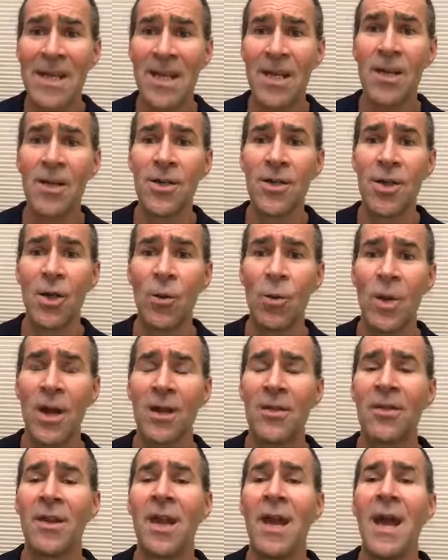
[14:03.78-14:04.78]
the issue
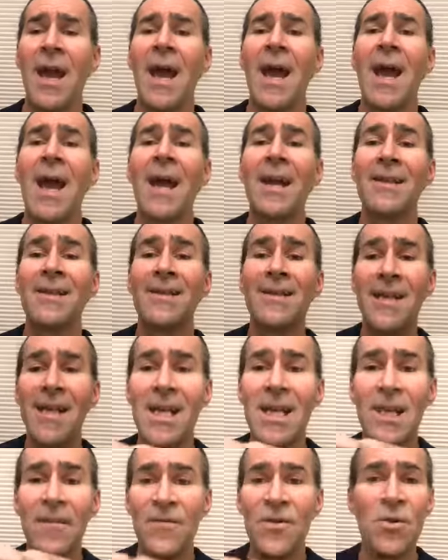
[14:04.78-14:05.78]
with and
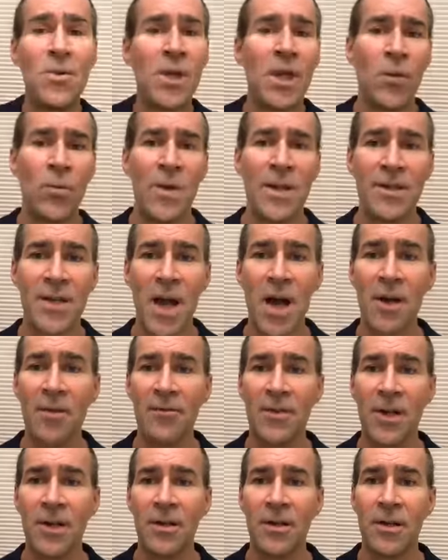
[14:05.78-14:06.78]
seeing if you can
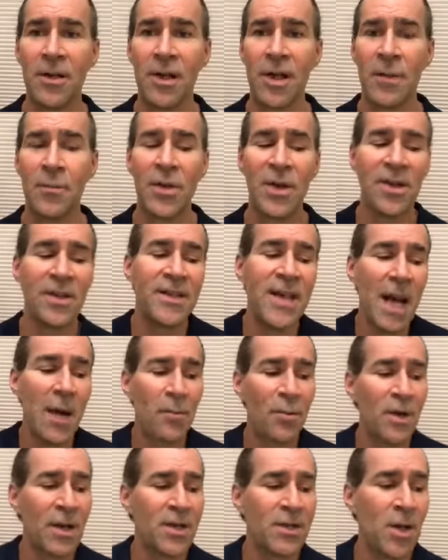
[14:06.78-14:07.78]
resolve it. Because
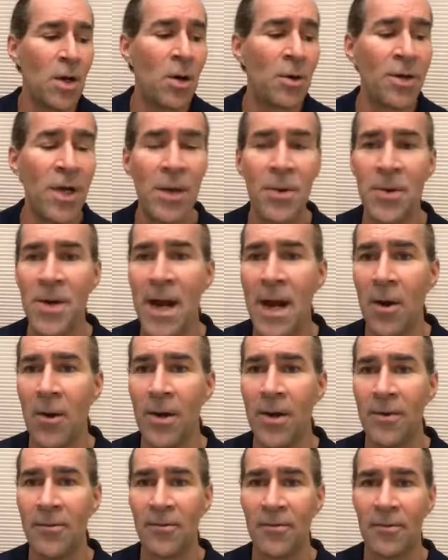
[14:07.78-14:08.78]
that brings a whole nother
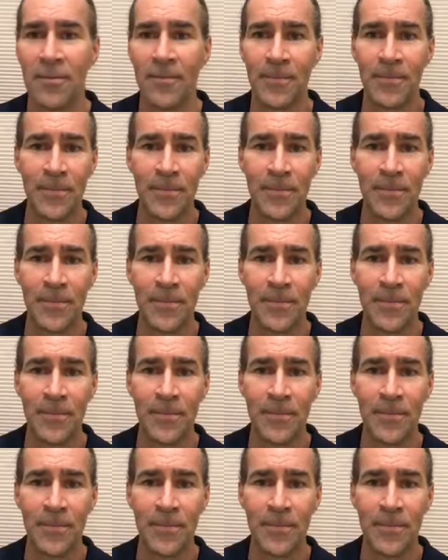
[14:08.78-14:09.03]
narrative.